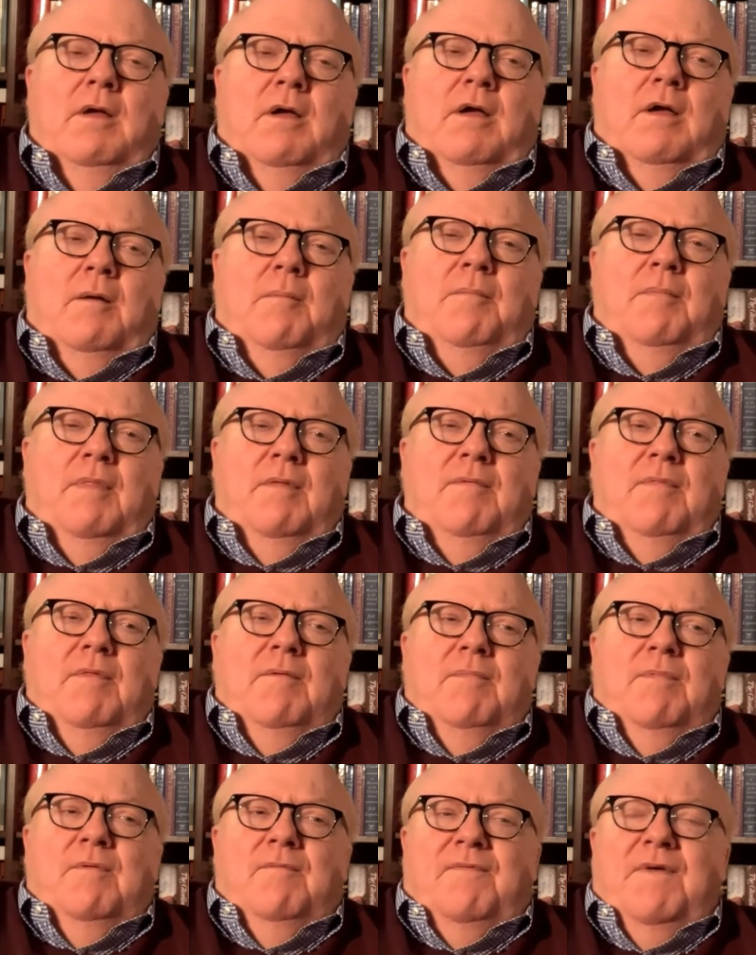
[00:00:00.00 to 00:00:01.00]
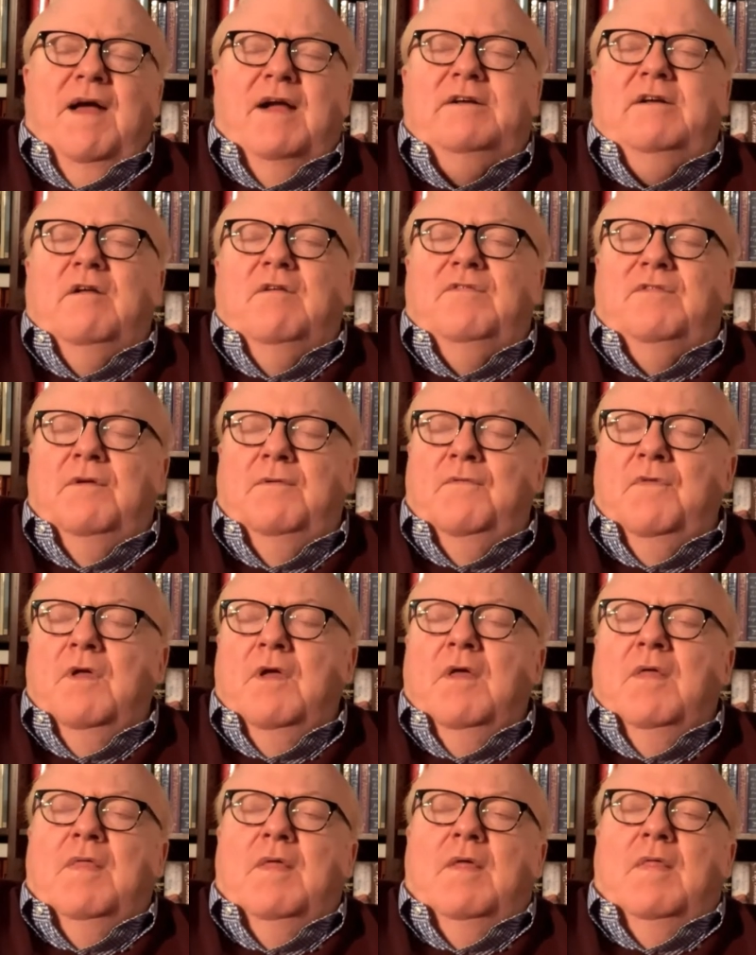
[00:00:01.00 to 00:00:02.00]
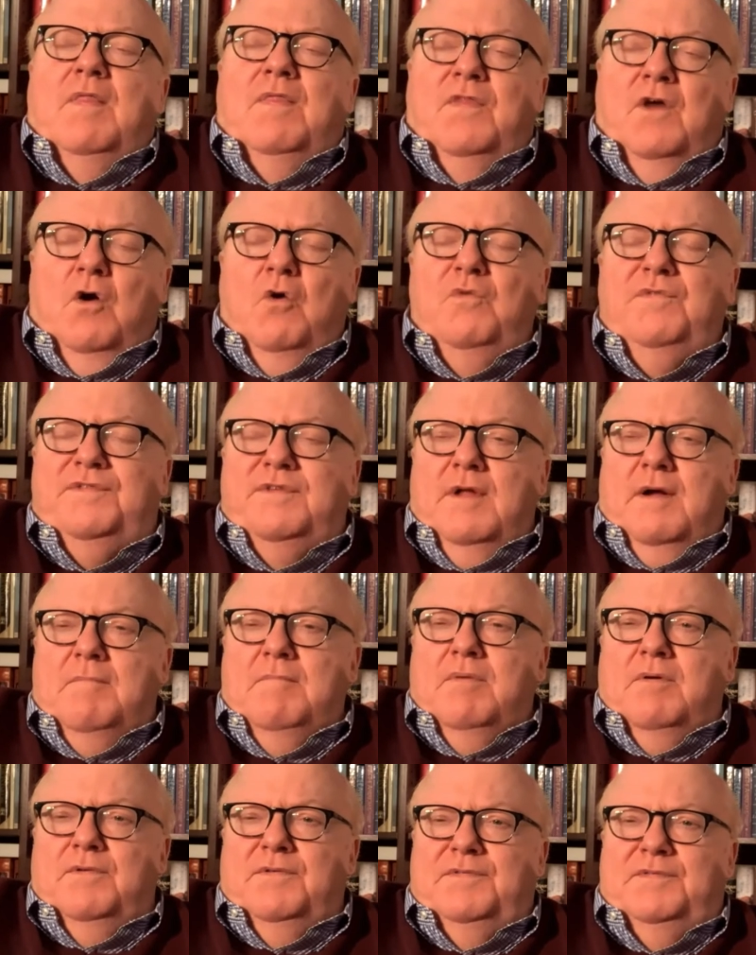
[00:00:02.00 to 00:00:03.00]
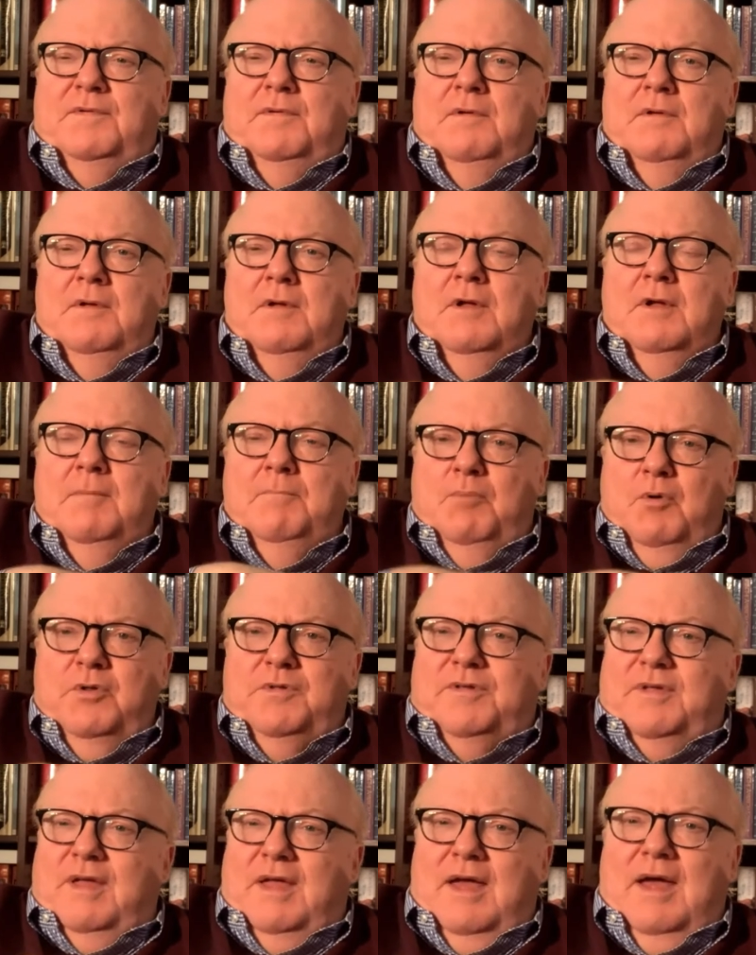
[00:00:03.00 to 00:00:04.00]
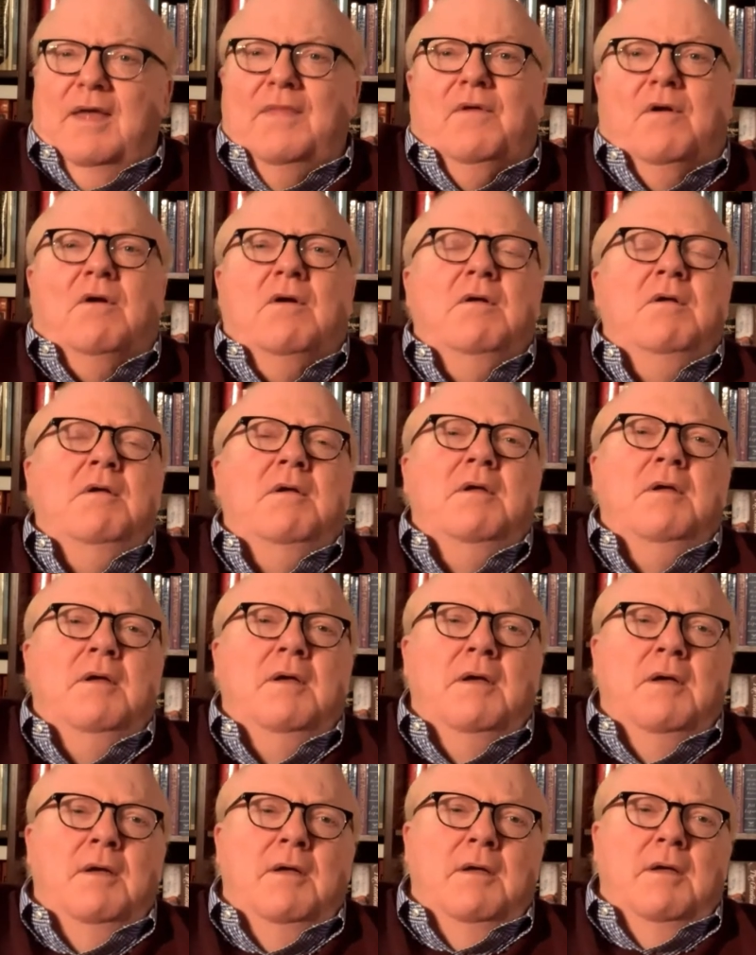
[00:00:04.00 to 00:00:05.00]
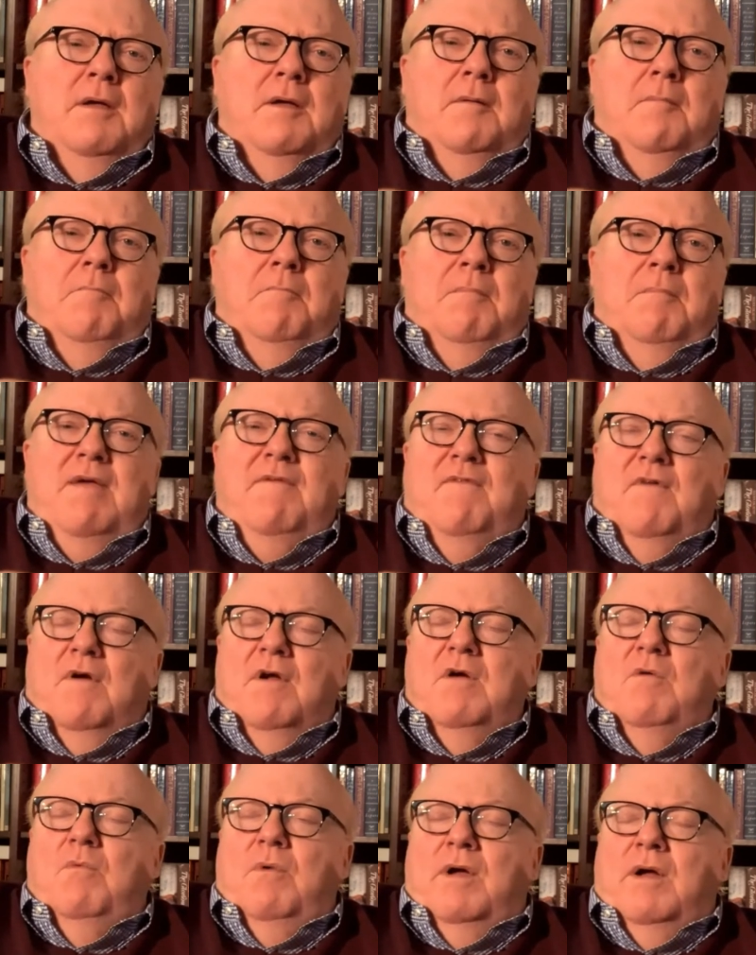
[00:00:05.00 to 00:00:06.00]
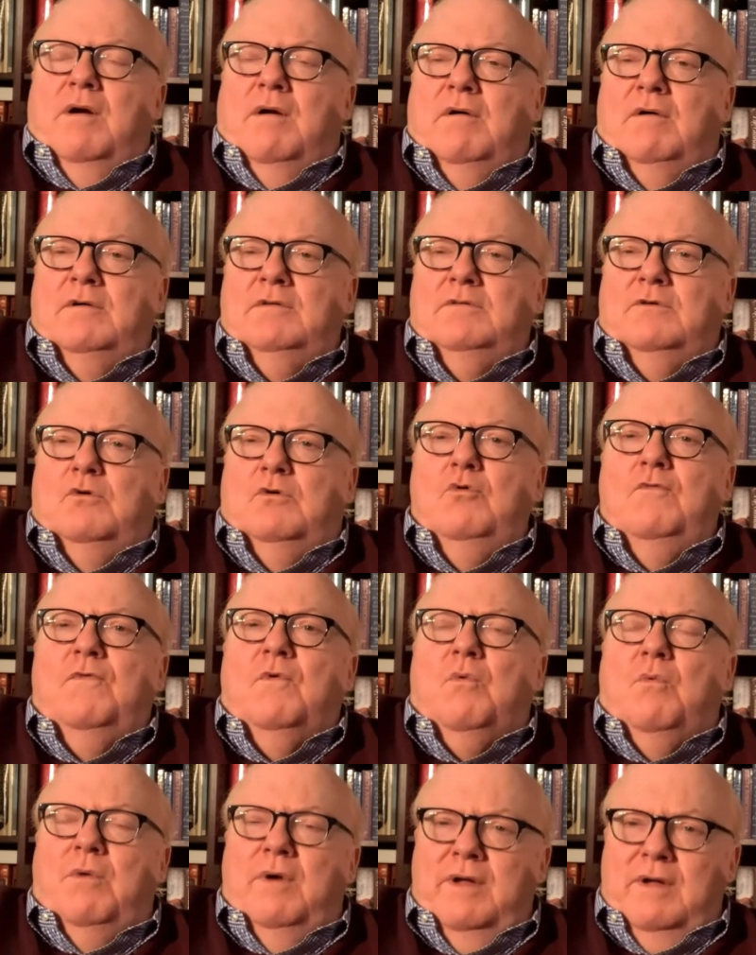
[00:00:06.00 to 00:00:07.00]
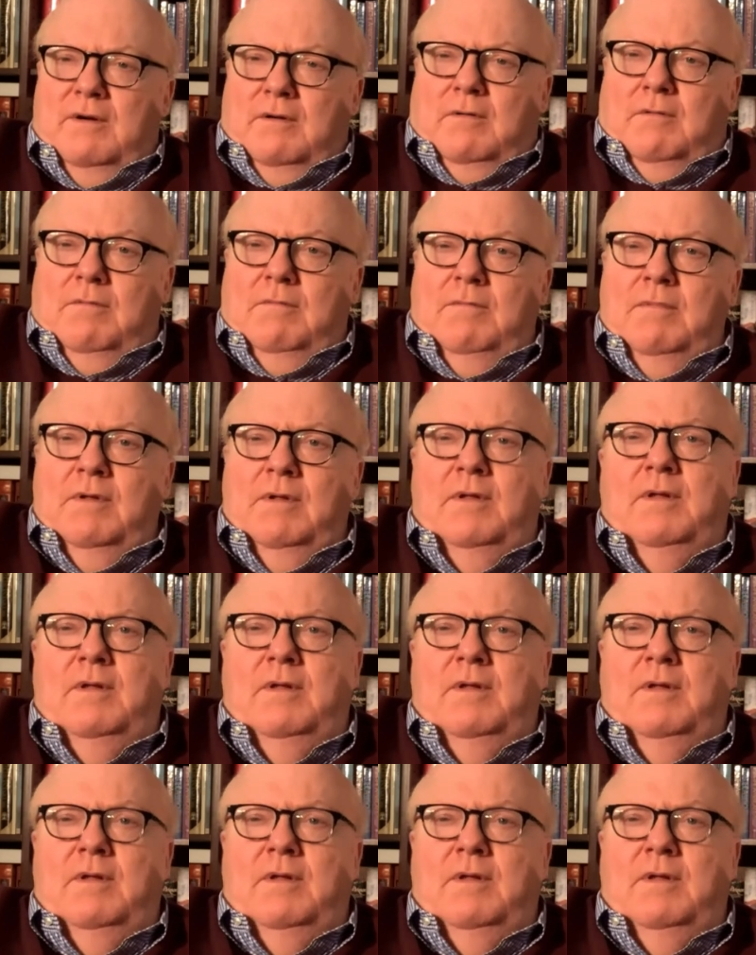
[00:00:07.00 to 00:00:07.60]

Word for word: Um, the, the fact is, those numbers put together may very well overwhelm